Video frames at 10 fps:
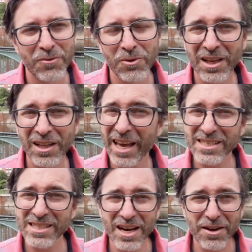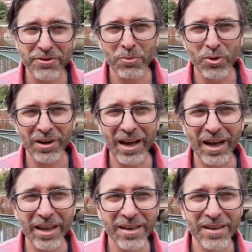We need less stuff and more
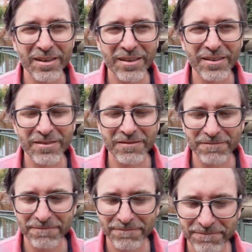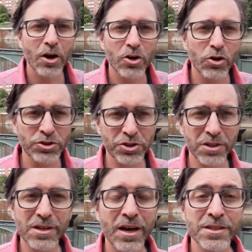God. Our culture
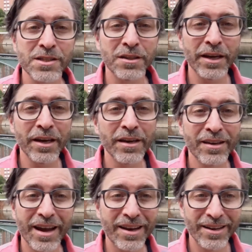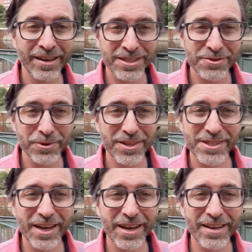is constantly inundating us with
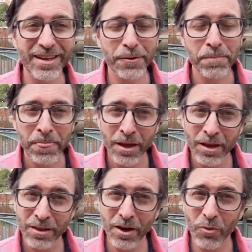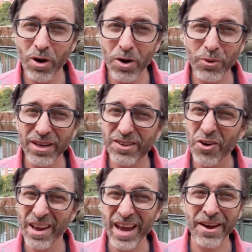this idea that what we
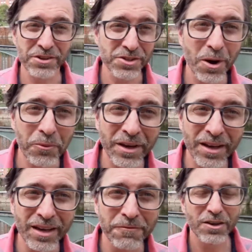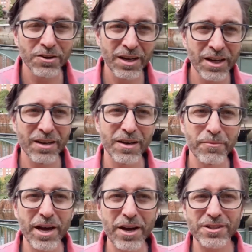don't have is what we need. You need a
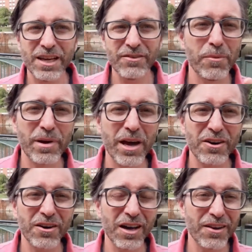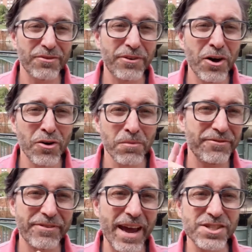better TV, a better uh, phone,
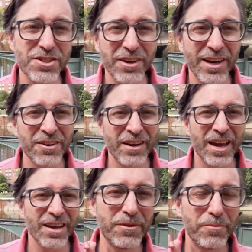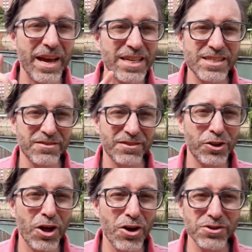faster internet, the best
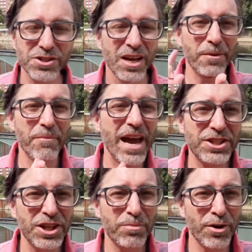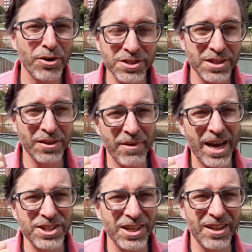clothes, the matching purse and the
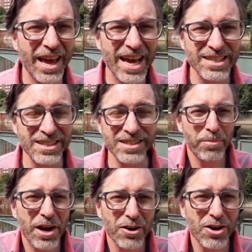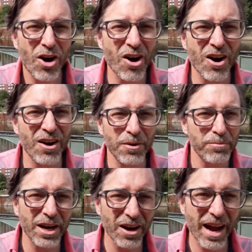matching glasses, better car and a
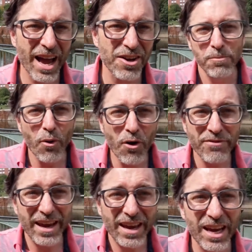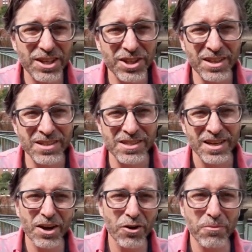bigger house, more vacations,
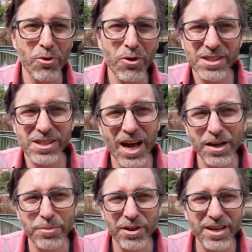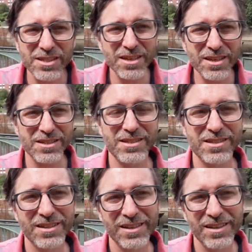to go to more exotic
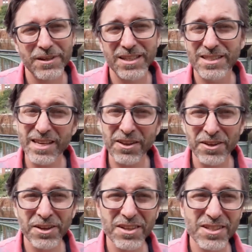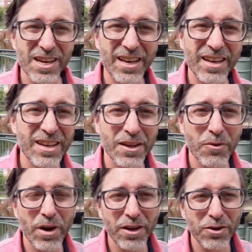places. It's selling you this idea
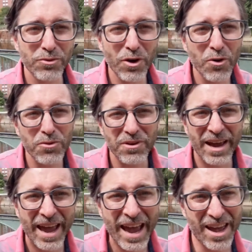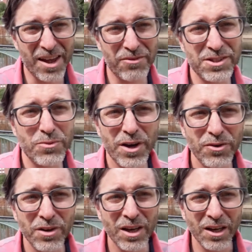that what you don't have is what
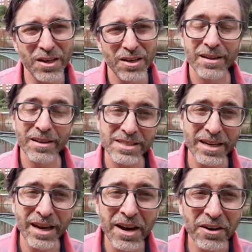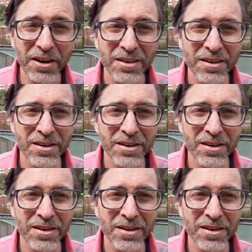you need. And that's a carrot.